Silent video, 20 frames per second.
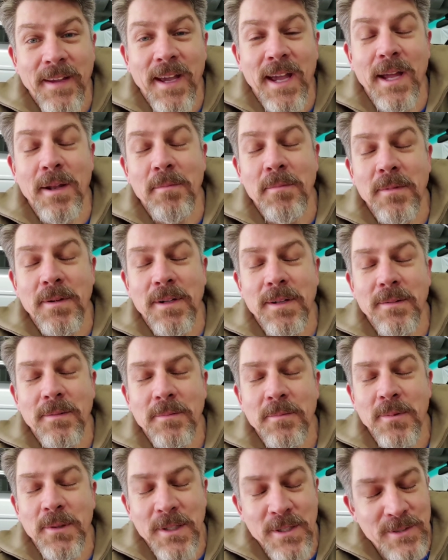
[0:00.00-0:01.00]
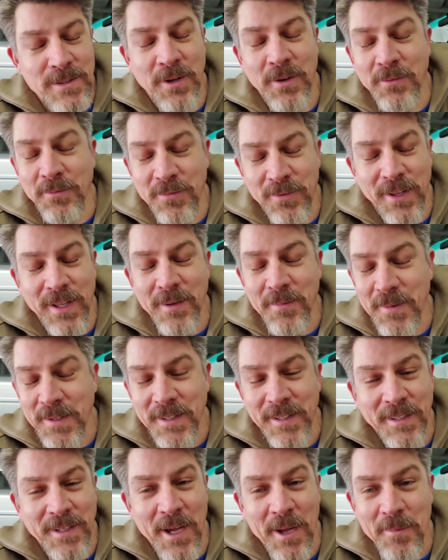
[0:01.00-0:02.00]
And please don't flame me in
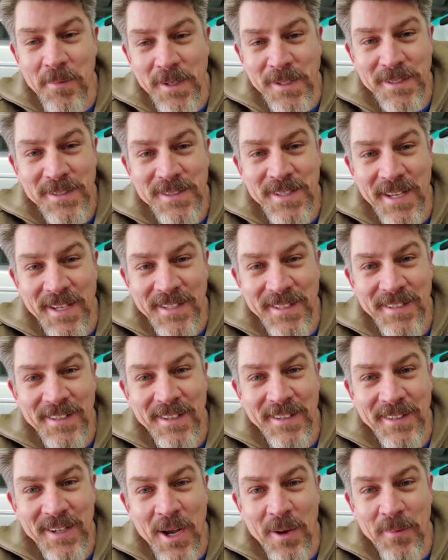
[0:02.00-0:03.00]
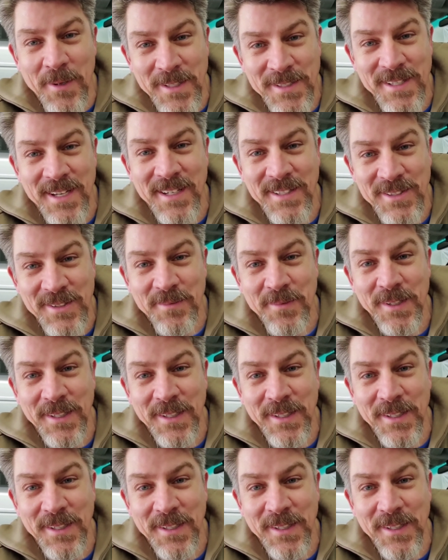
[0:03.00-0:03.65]
the comment section,